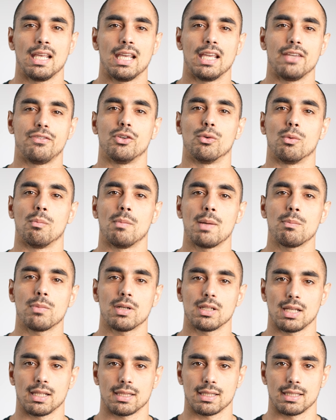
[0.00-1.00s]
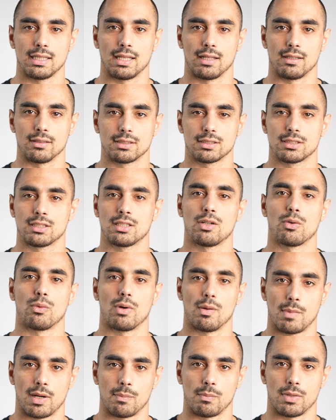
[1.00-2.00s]
If you remember nothing else,
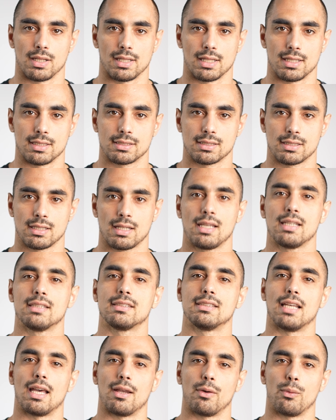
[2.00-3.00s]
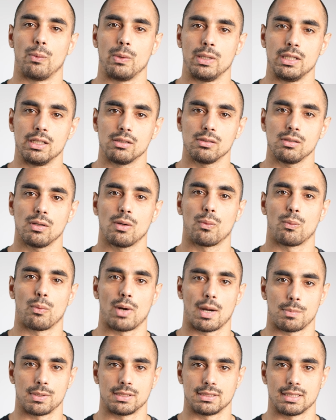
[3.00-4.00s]
remember this. Set real,
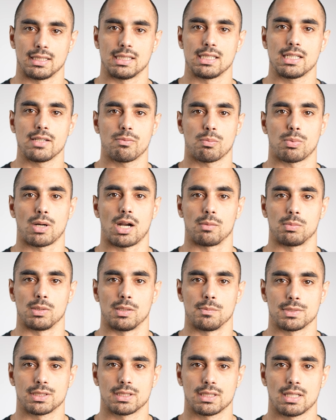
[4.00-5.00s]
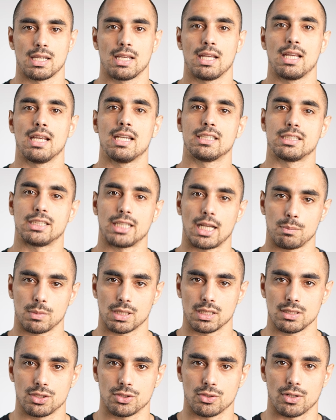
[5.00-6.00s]
representative problems, shape
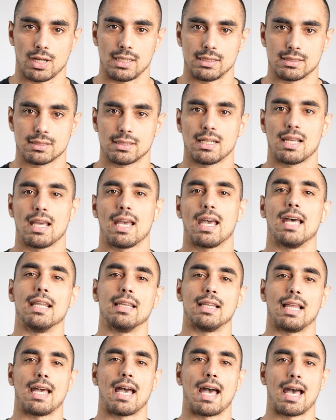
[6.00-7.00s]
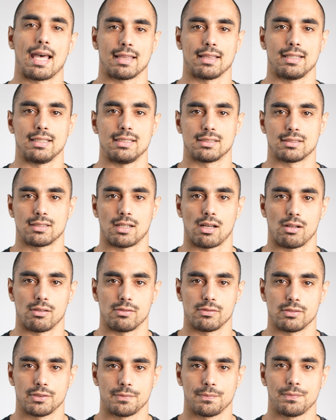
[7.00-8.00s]
constraints, and let athletes
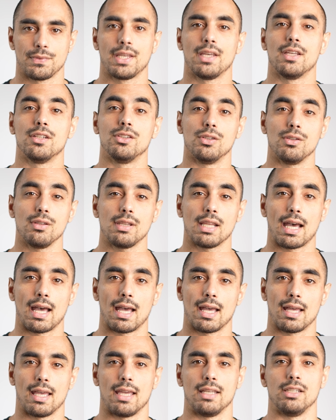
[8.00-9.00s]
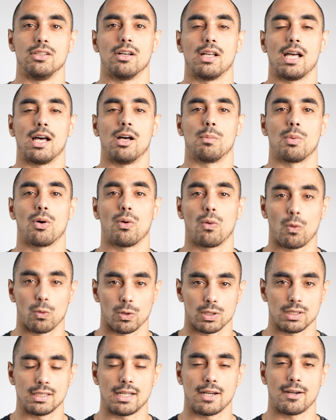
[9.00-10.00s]
solve. Do that and you'll help
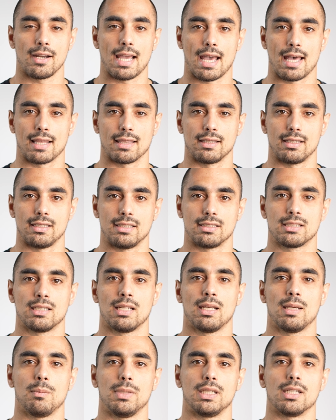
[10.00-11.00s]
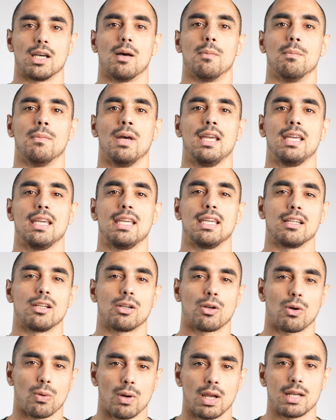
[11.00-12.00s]
ordinary athletes become
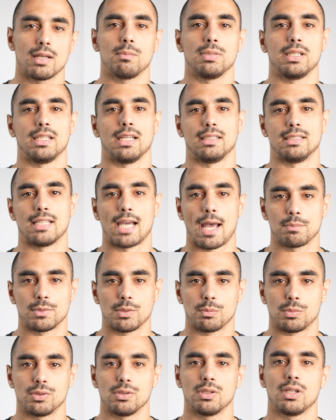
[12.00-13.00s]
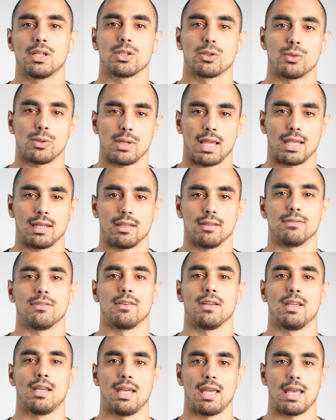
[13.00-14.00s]
incredibly adaptable, creative,
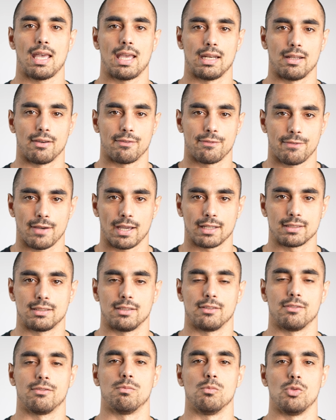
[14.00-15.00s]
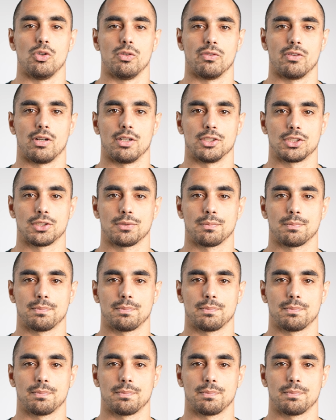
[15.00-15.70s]
and effective movers.